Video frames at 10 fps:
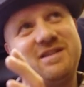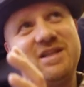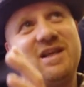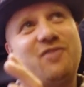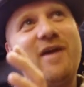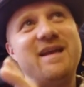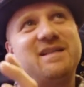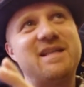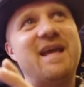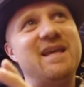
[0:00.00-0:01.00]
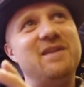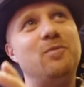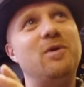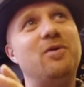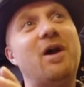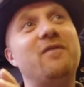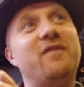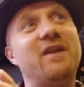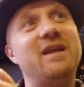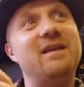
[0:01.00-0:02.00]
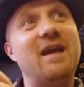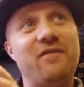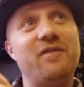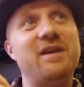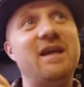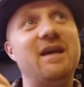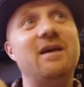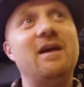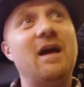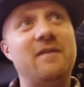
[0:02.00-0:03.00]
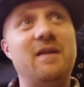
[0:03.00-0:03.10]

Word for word: to the greatest eight in the world, hopefully, every year, yeah.